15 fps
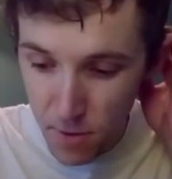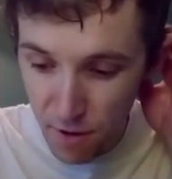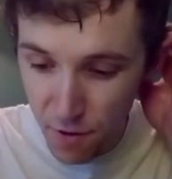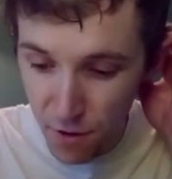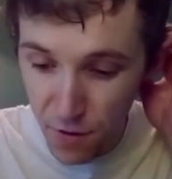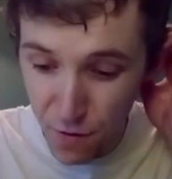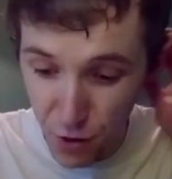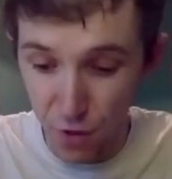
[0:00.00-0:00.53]
For,
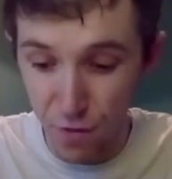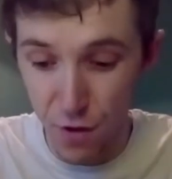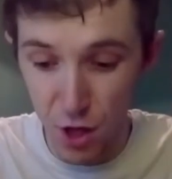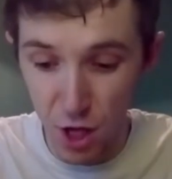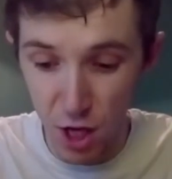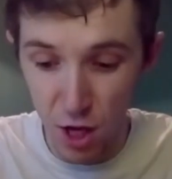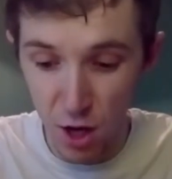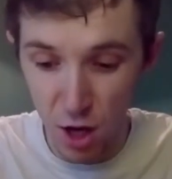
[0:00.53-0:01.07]
for, for
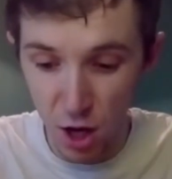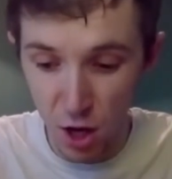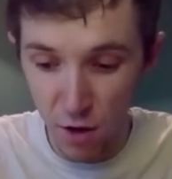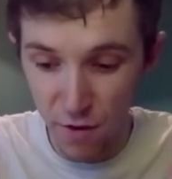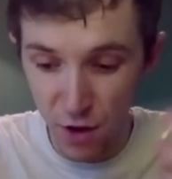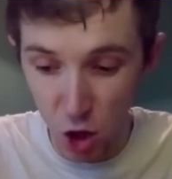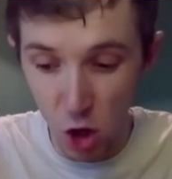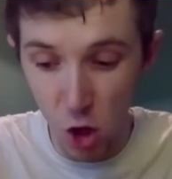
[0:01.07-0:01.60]
the uh,
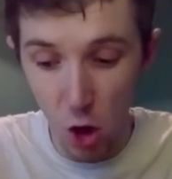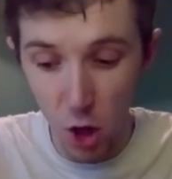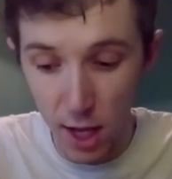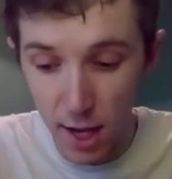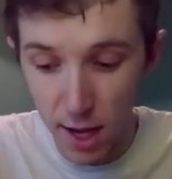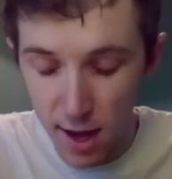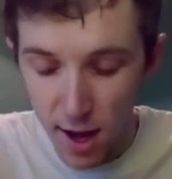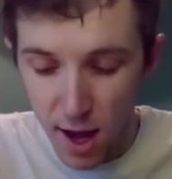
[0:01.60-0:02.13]
for the
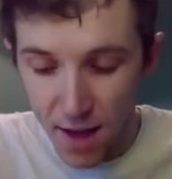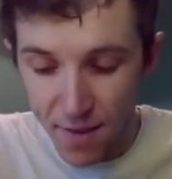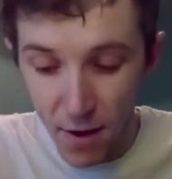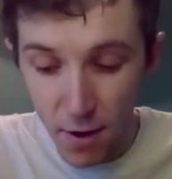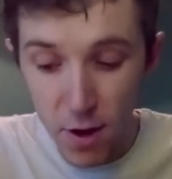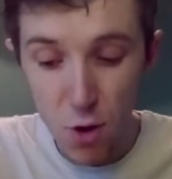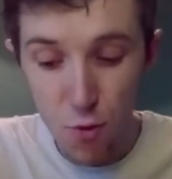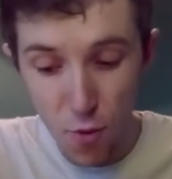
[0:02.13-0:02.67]
ungodly,
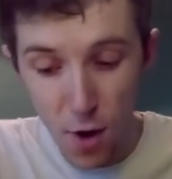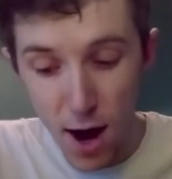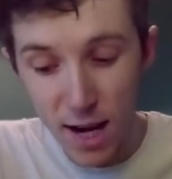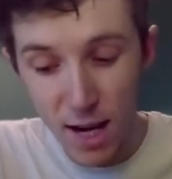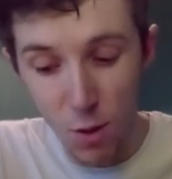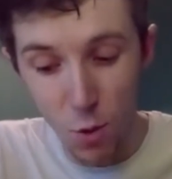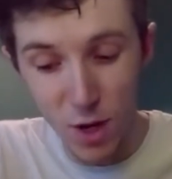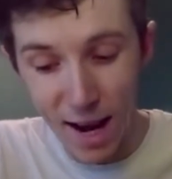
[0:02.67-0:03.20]
very
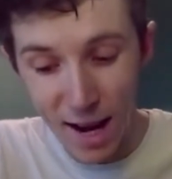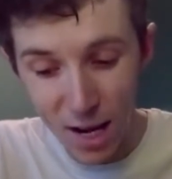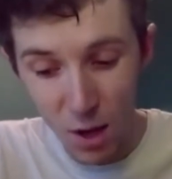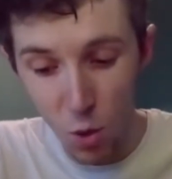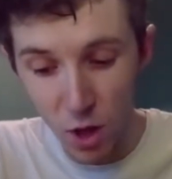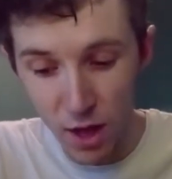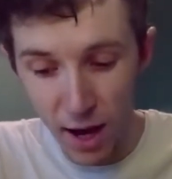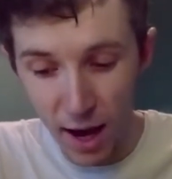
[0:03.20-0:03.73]
rarely will
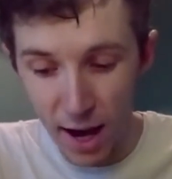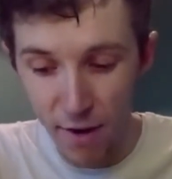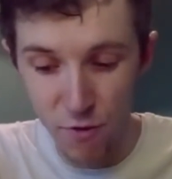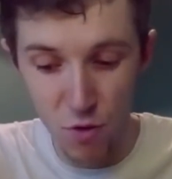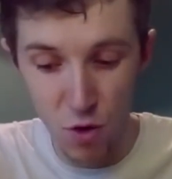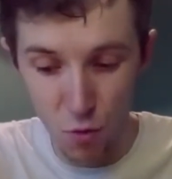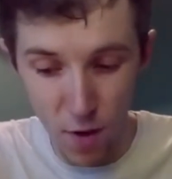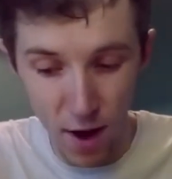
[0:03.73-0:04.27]
anyone die
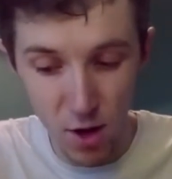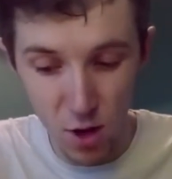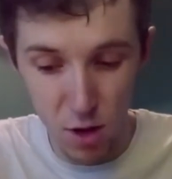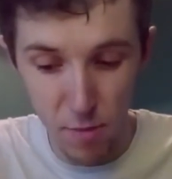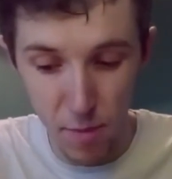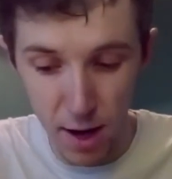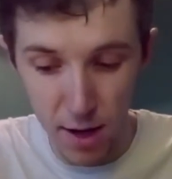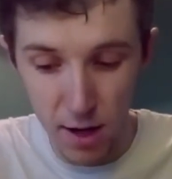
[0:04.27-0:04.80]
for a righteous
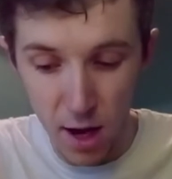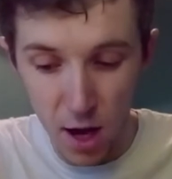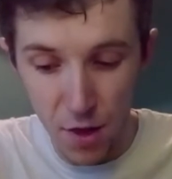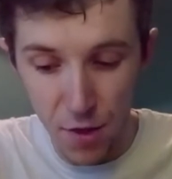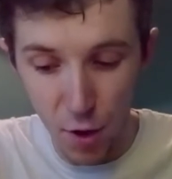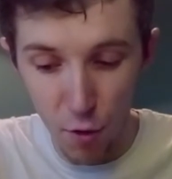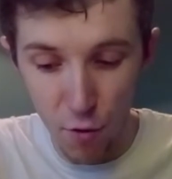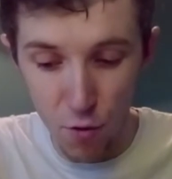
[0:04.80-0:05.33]
man,
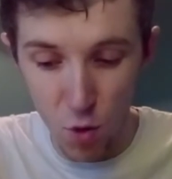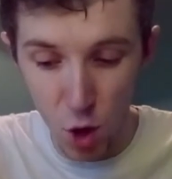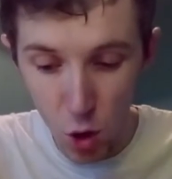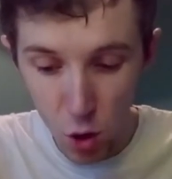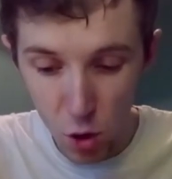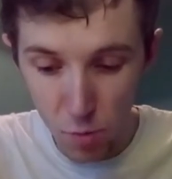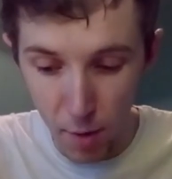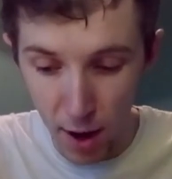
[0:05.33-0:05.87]
though for a
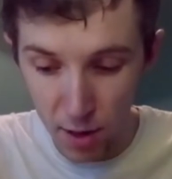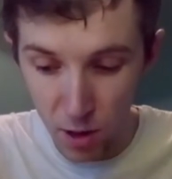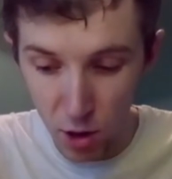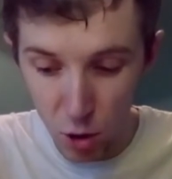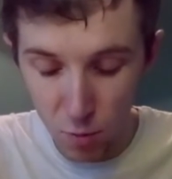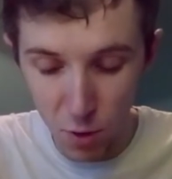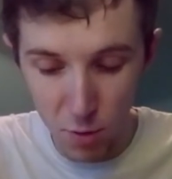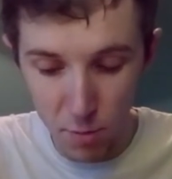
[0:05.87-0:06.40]
good man
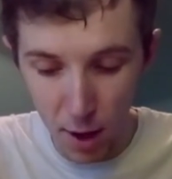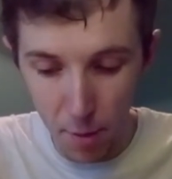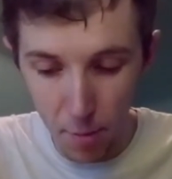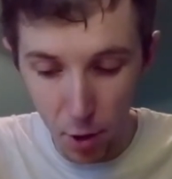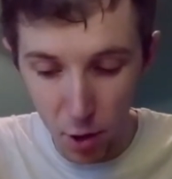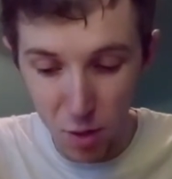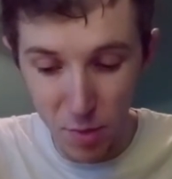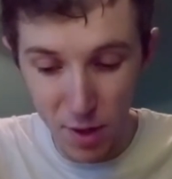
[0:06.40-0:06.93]
someone might
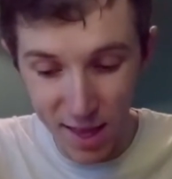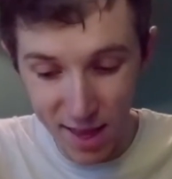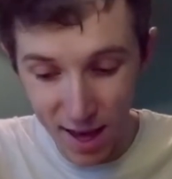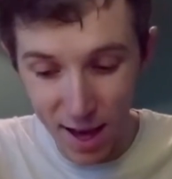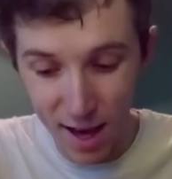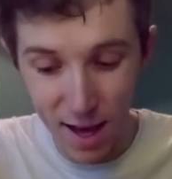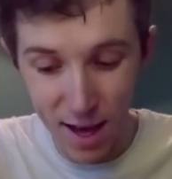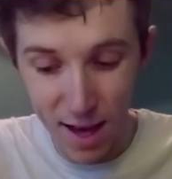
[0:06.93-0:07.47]
possibly
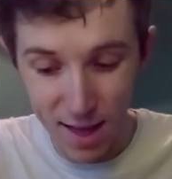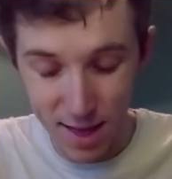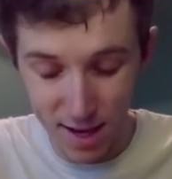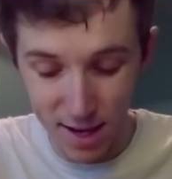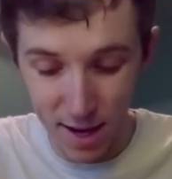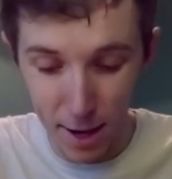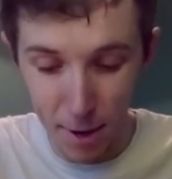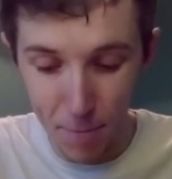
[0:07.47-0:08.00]
dare to
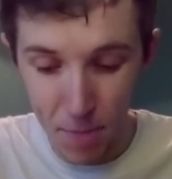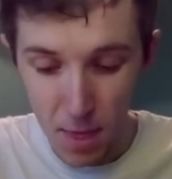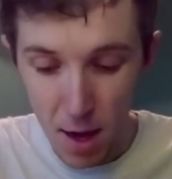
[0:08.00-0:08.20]
die.